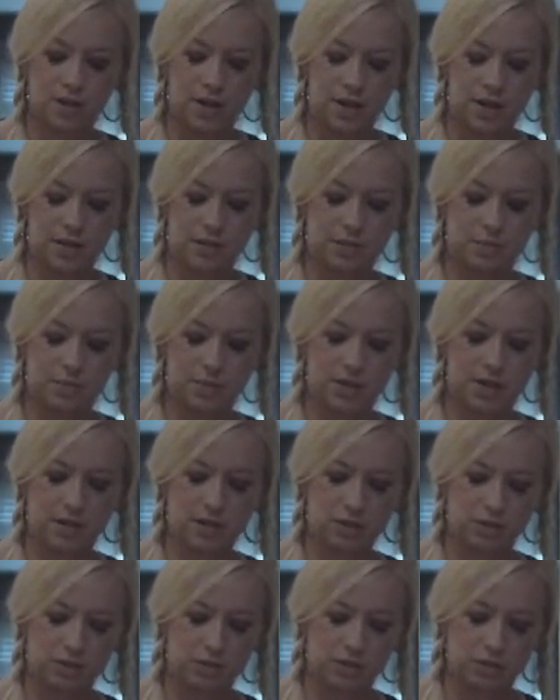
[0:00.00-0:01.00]

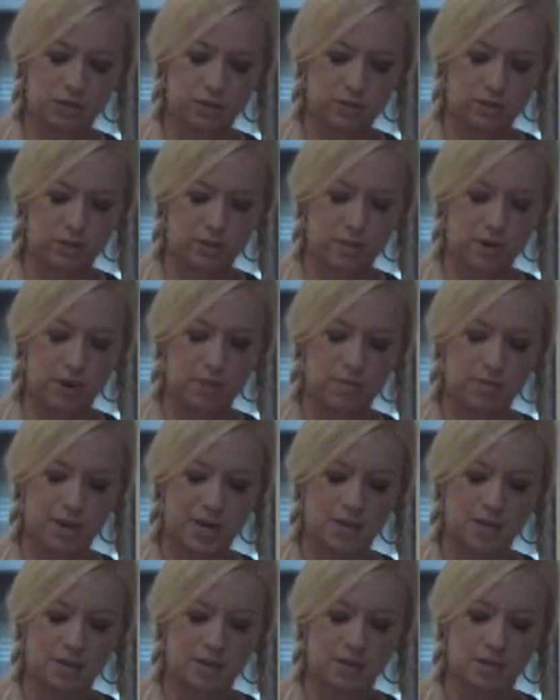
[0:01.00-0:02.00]
aspect to a
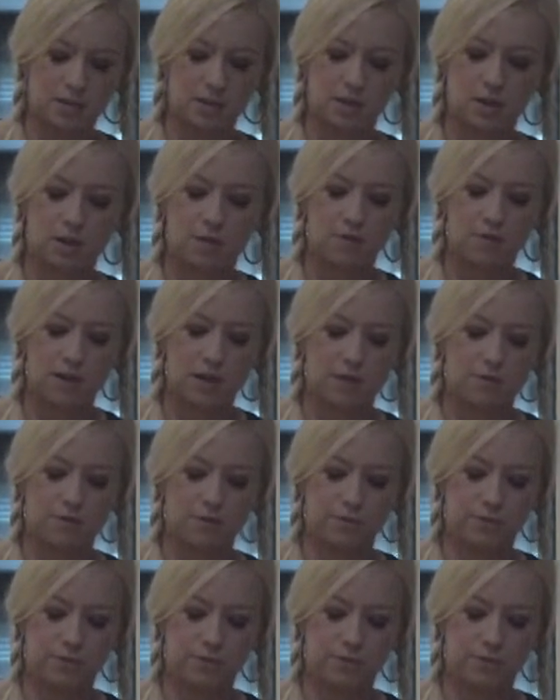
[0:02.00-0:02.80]
bite that's already